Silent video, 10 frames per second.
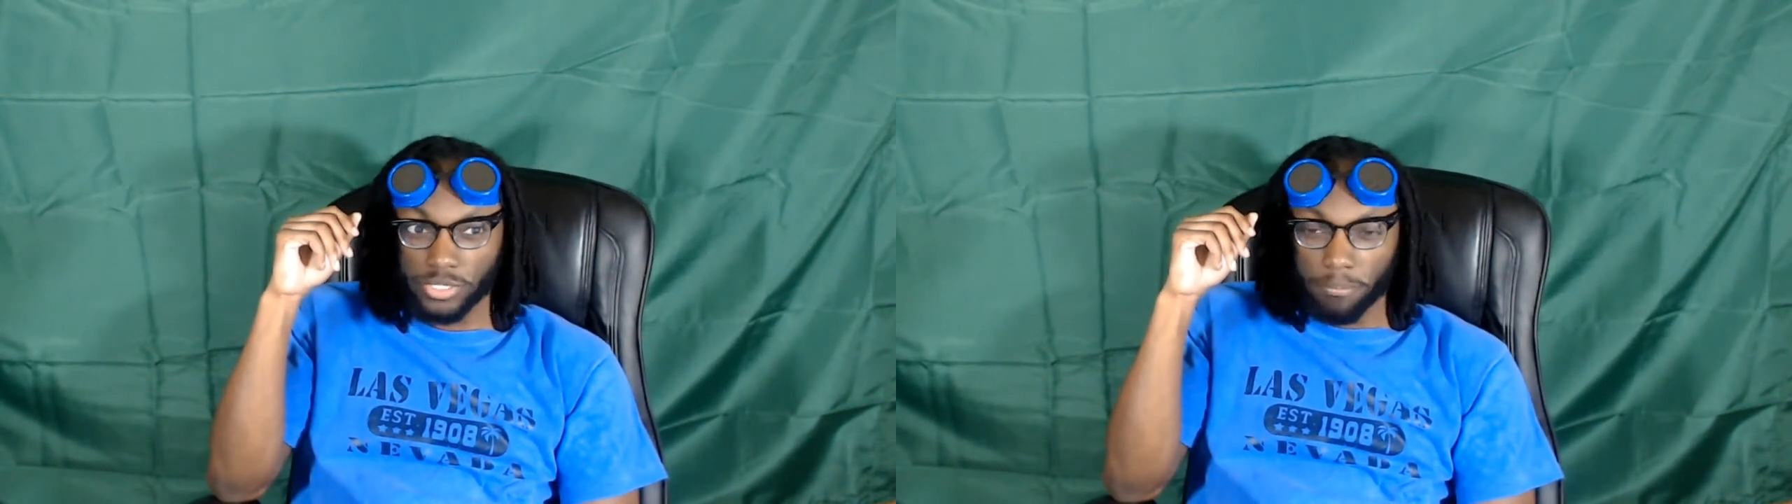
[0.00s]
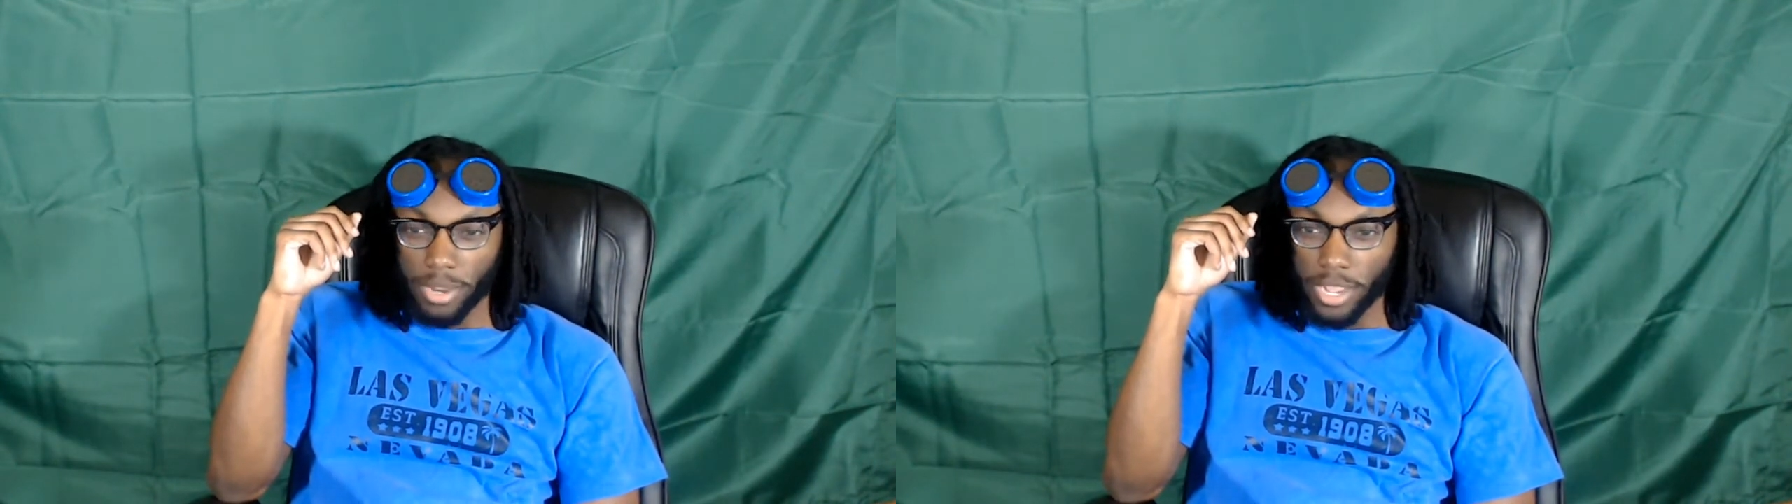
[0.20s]

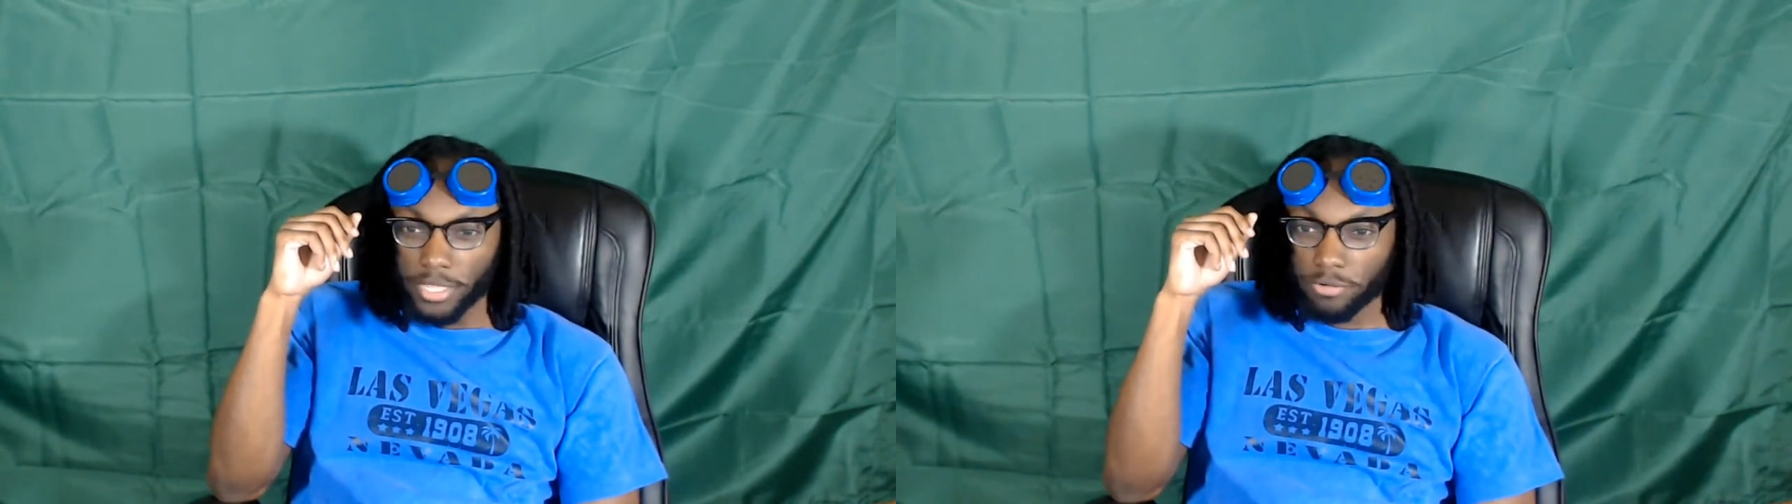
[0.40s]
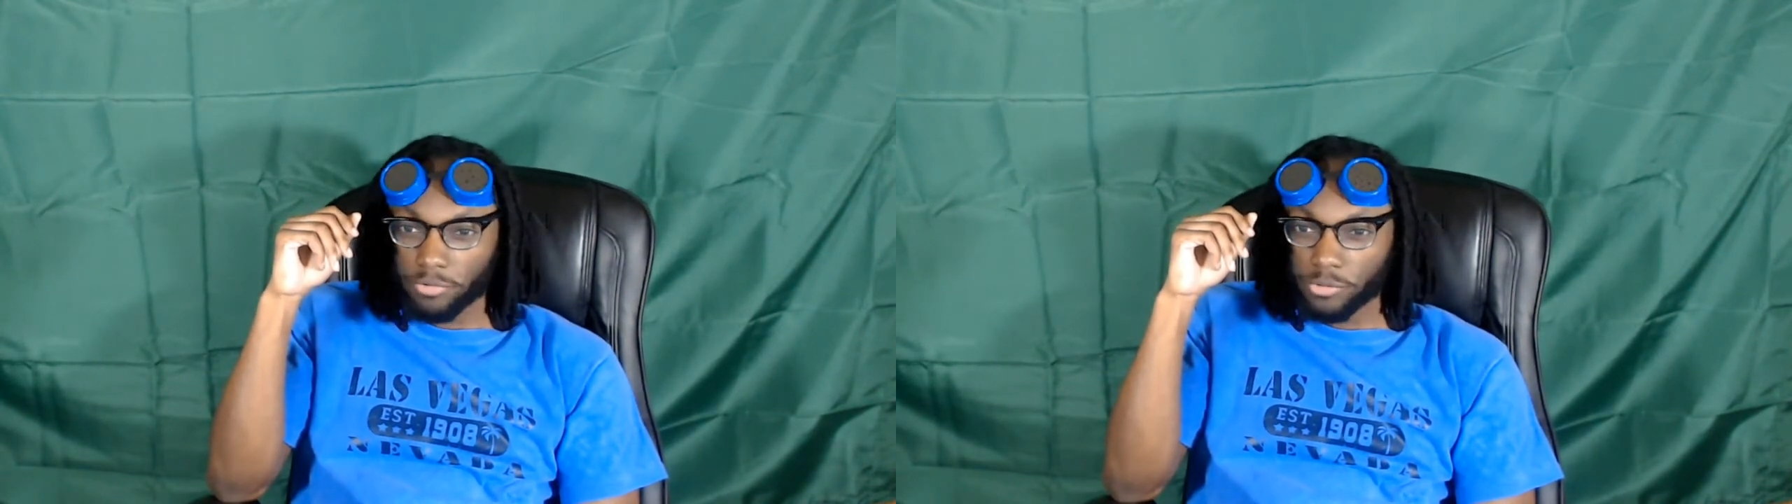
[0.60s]

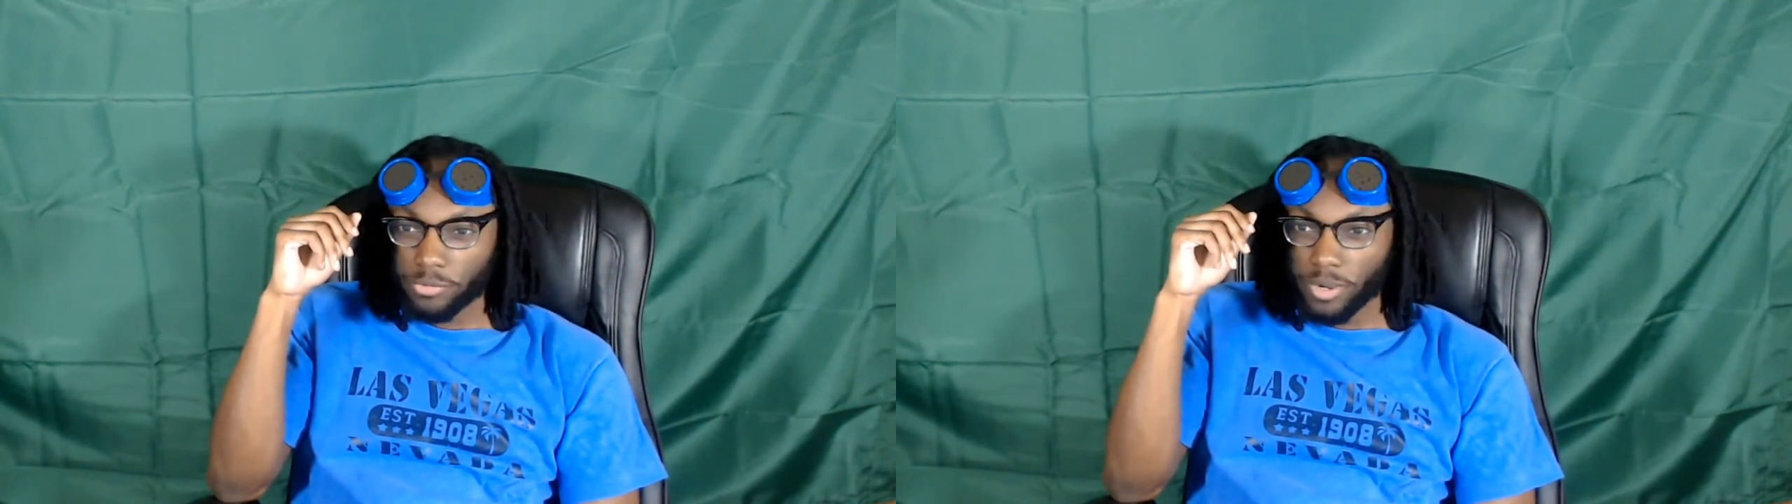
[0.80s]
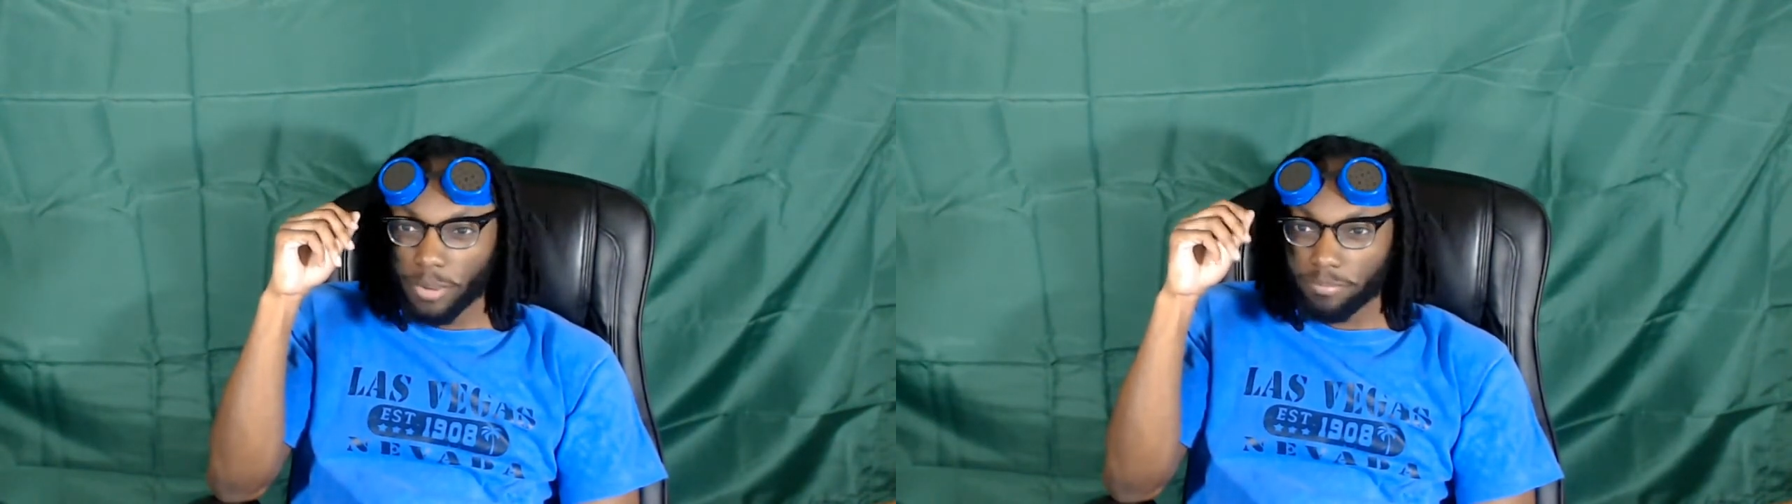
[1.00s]

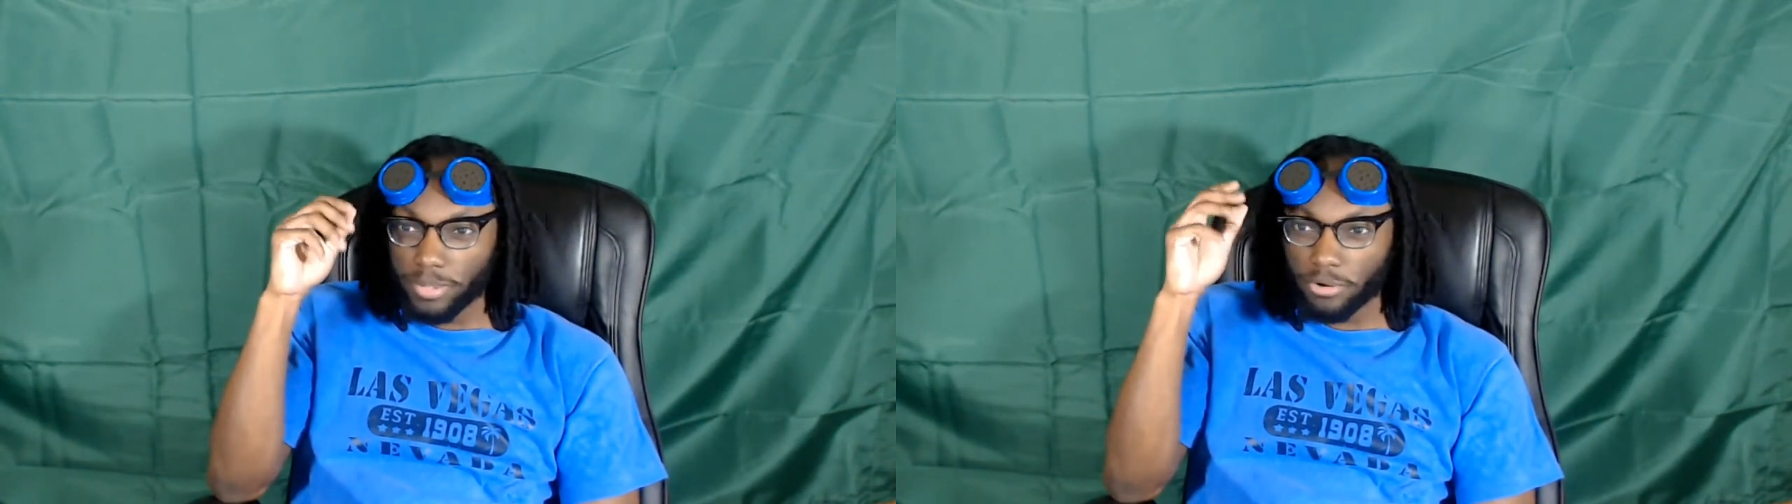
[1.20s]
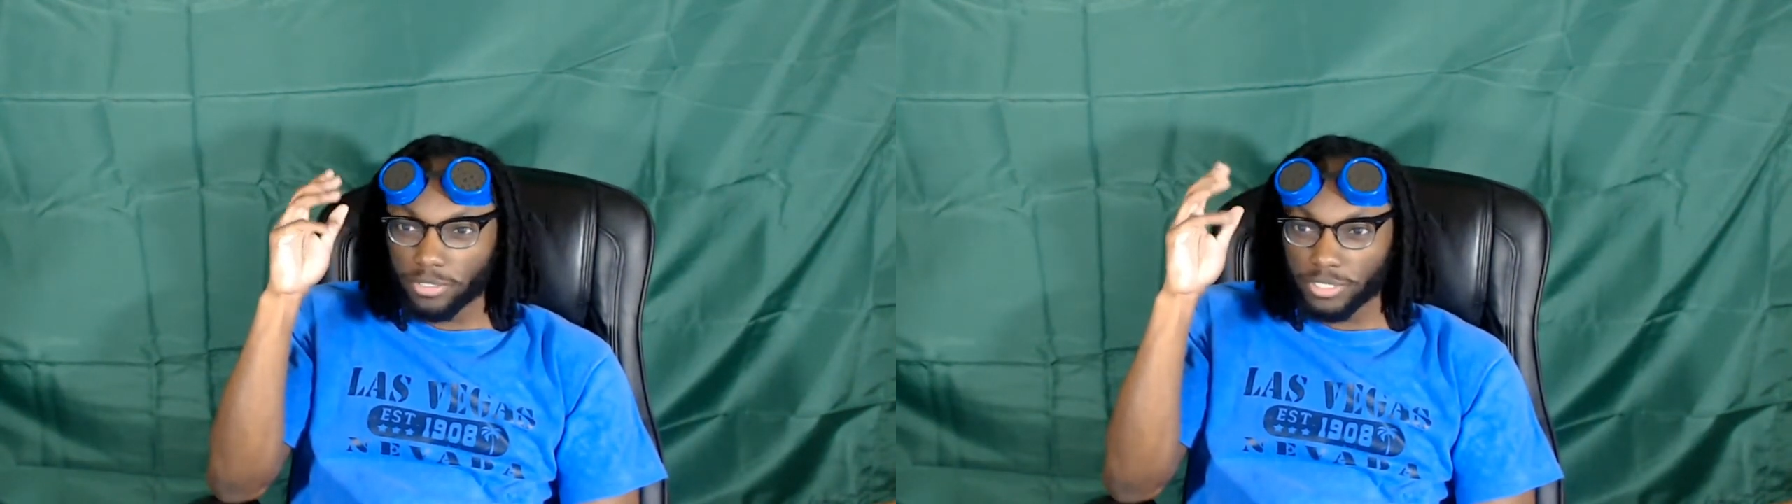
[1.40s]
Mahiru
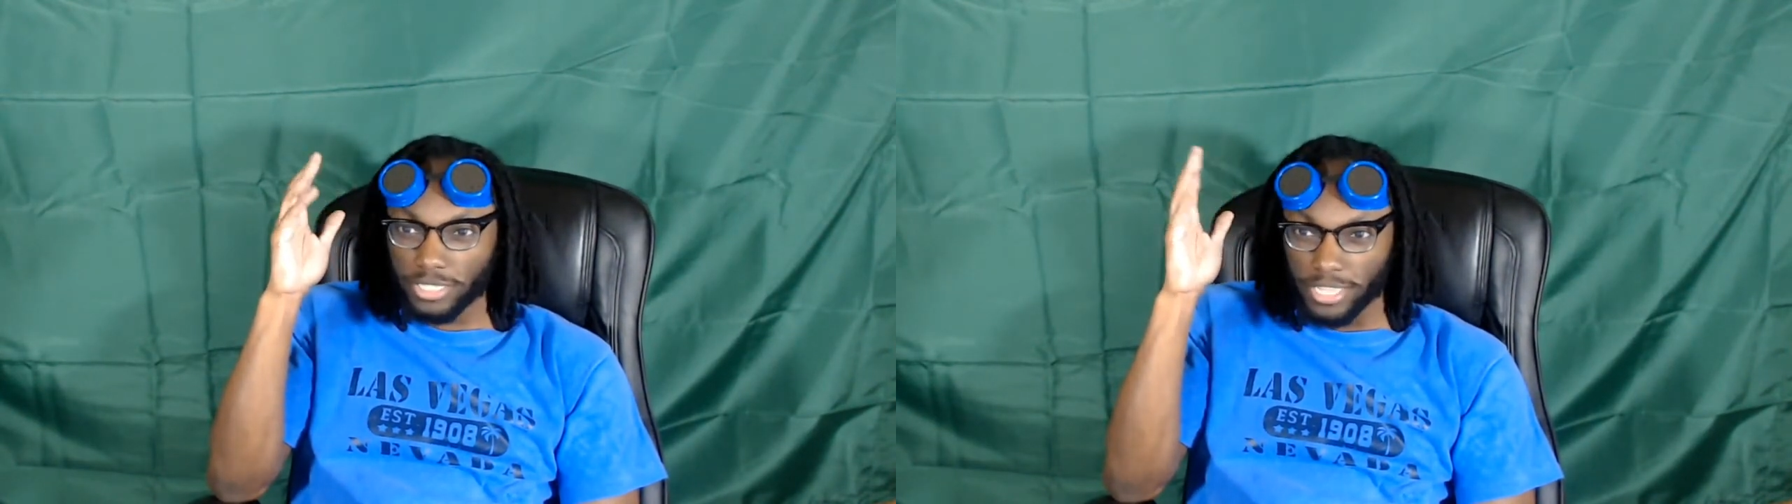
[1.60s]
apparently